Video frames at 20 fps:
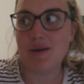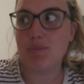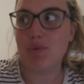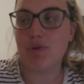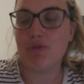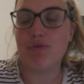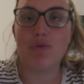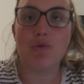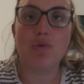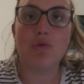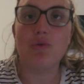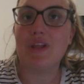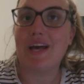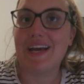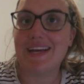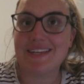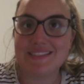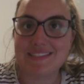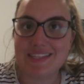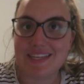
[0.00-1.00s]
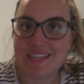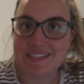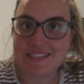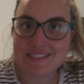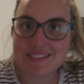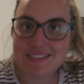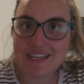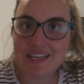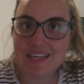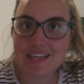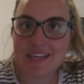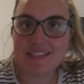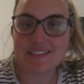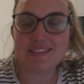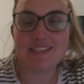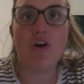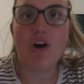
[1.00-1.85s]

before like say six